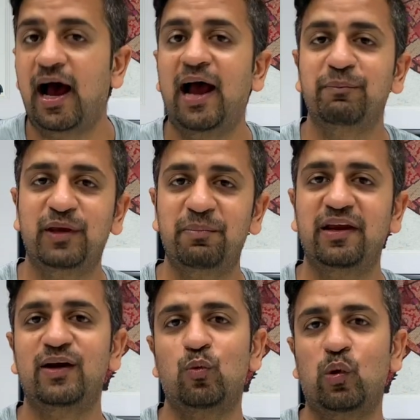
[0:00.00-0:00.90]
I'm
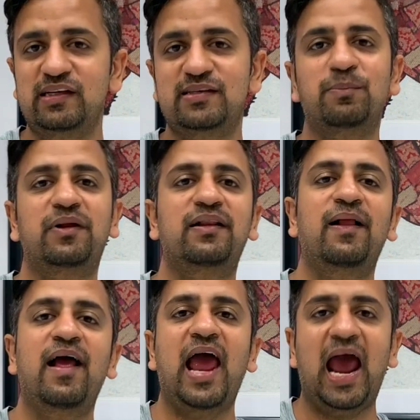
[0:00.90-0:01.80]
keeping it very
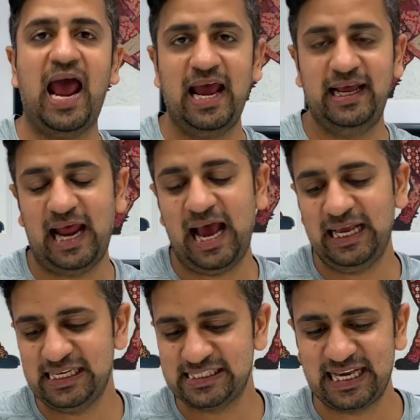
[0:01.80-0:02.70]
simple, and I
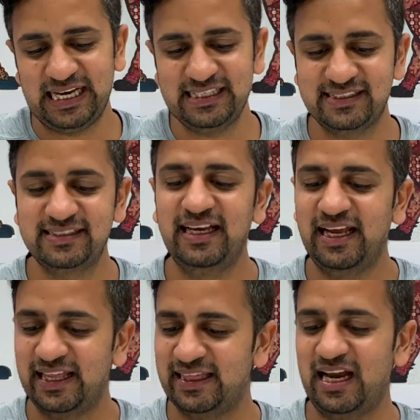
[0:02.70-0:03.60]
guess, guys,
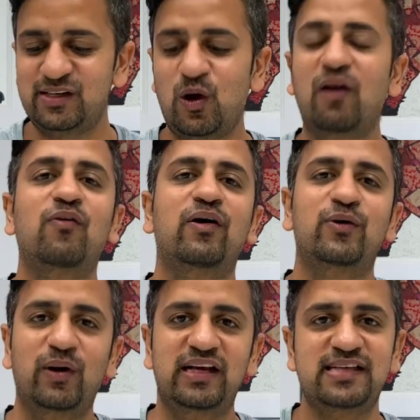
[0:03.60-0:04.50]
that's all for
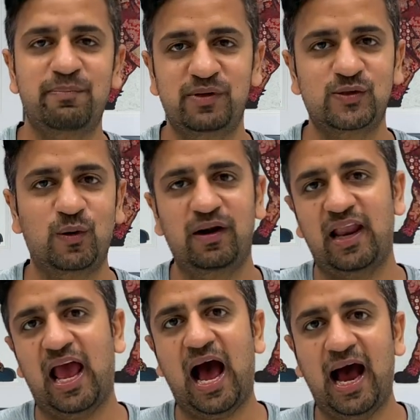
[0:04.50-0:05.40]
today's episode.
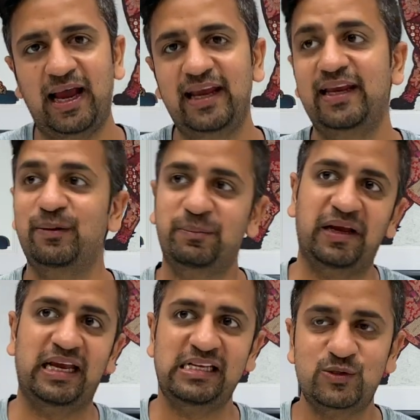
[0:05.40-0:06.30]
I
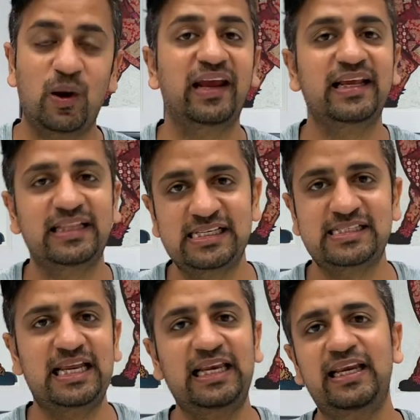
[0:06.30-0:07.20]
am enjoying this
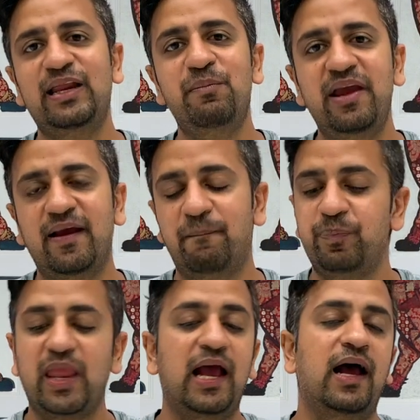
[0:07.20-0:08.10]
daily DBA.
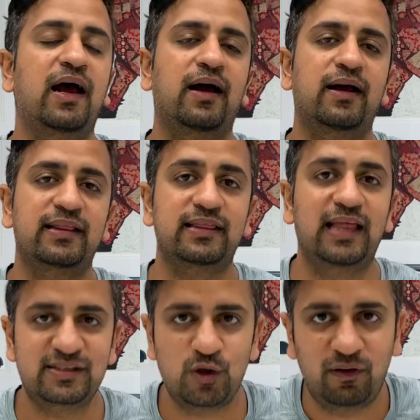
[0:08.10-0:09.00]

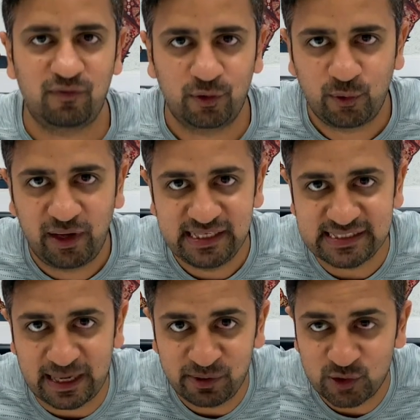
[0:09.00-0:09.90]
That's all for
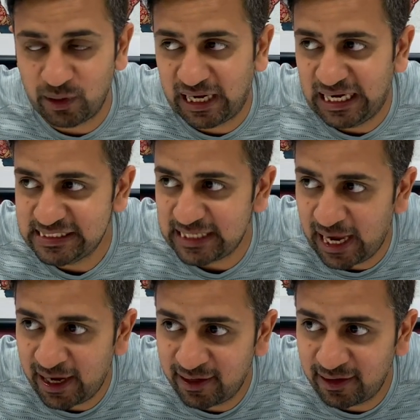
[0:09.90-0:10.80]
today's episode, guys,
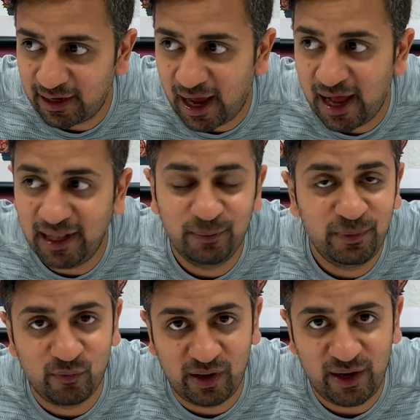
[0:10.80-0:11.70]
and I'll
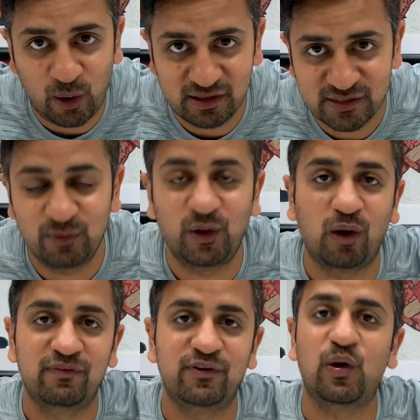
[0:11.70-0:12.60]
be very honest with
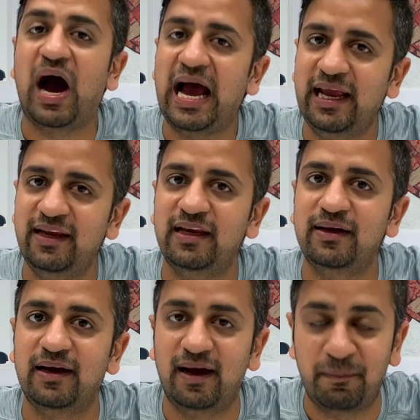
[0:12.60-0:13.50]
all of you. I
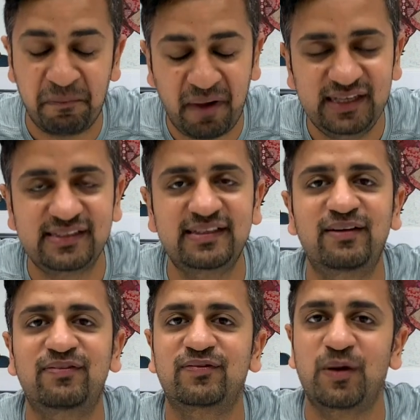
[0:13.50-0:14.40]

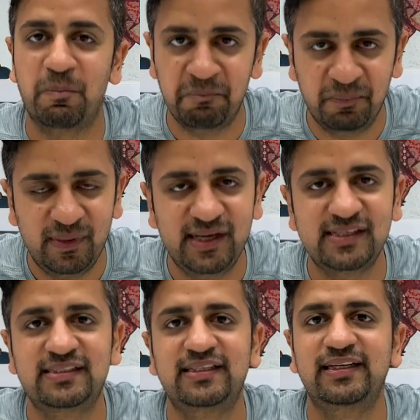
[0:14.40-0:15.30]
myself
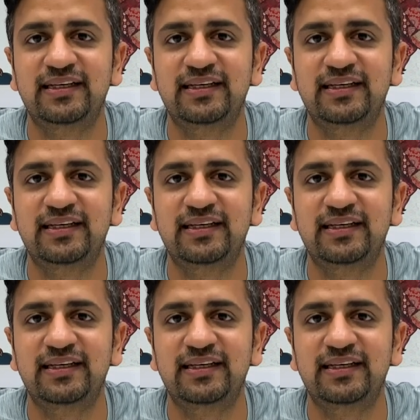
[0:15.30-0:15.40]
missed